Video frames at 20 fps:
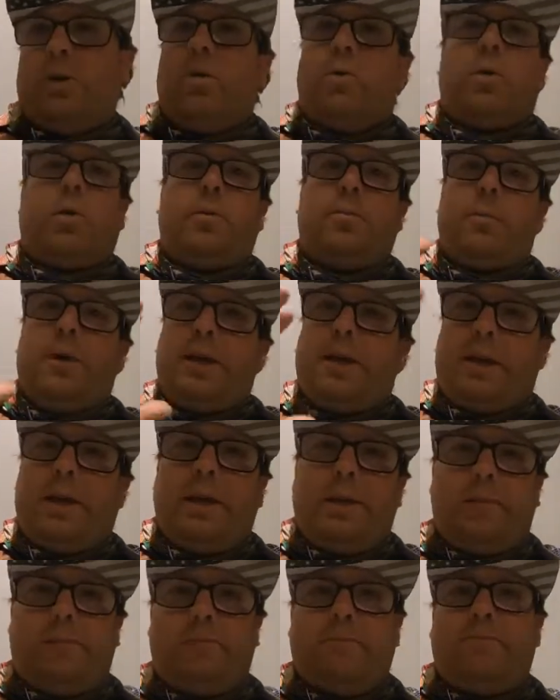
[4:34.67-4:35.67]
or
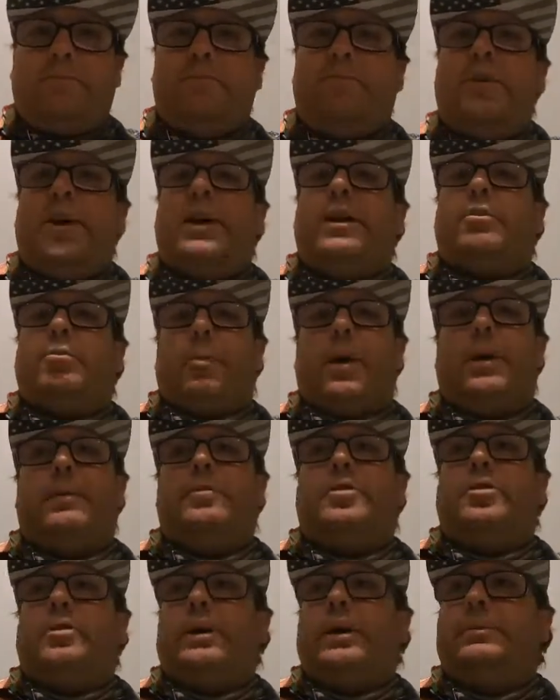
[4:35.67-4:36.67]
making fake
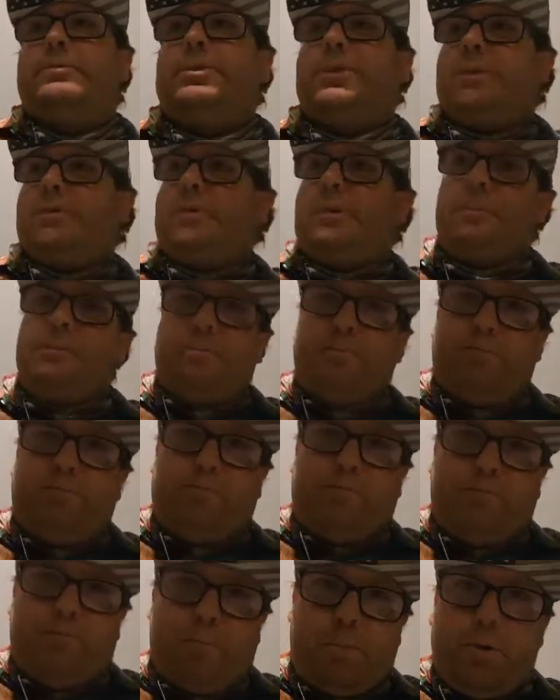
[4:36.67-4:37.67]
rape claims, if you
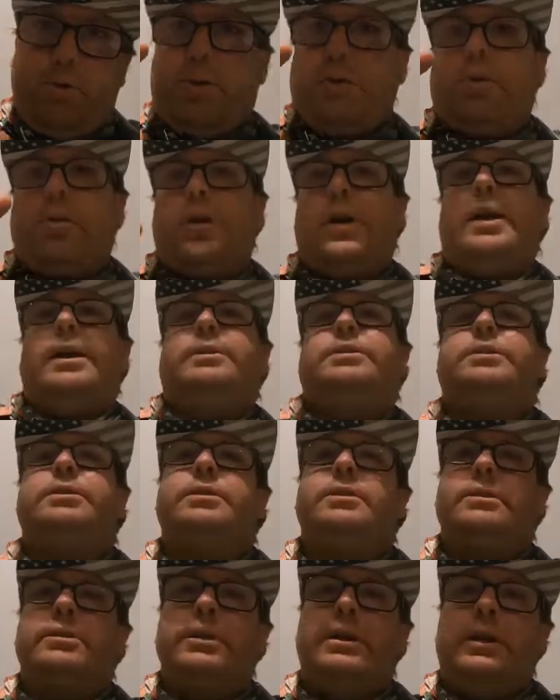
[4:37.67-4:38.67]
put their ass
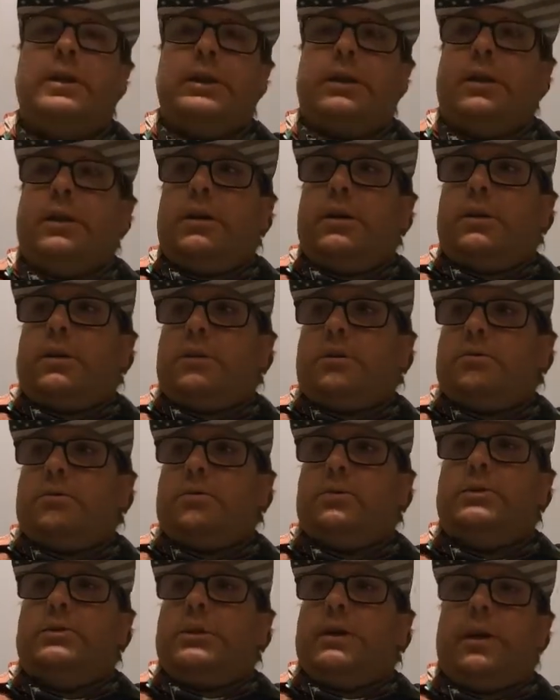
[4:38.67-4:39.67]
in,
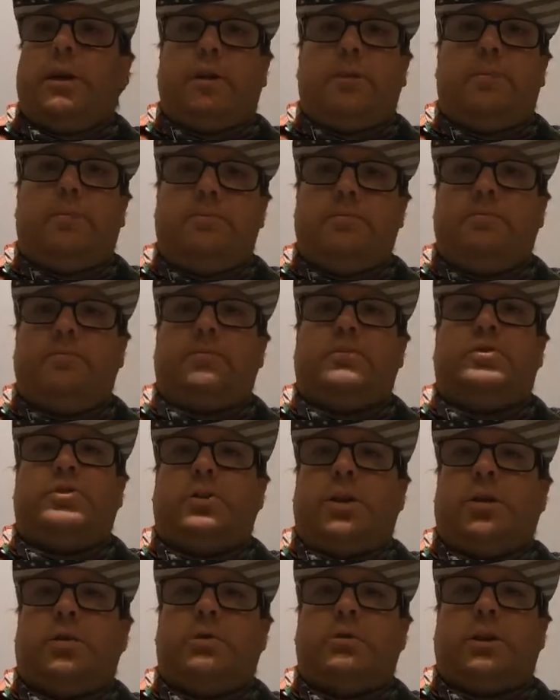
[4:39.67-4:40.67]
you know,
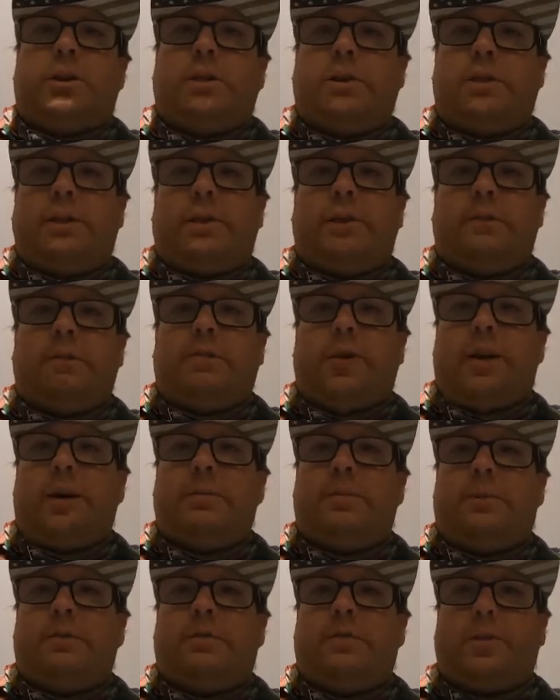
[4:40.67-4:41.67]
solitary
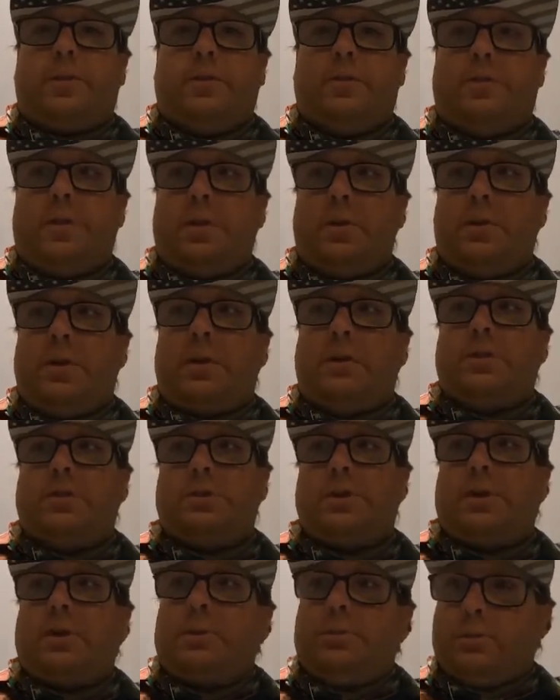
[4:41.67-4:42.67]
confinement for a few
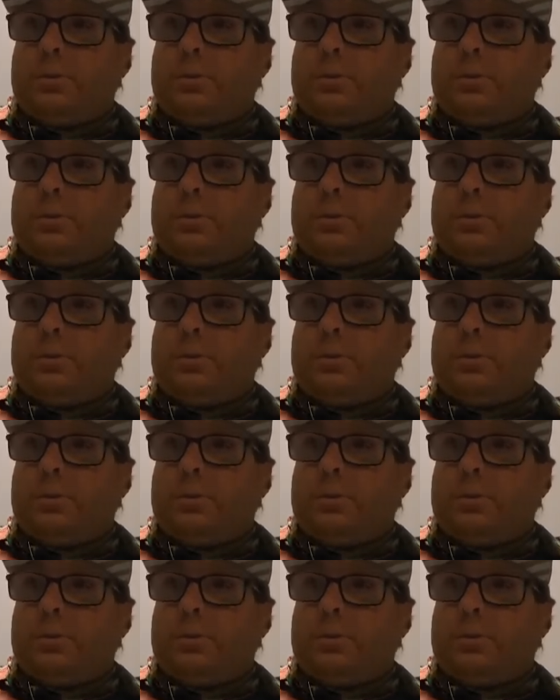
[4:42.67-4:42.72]
years and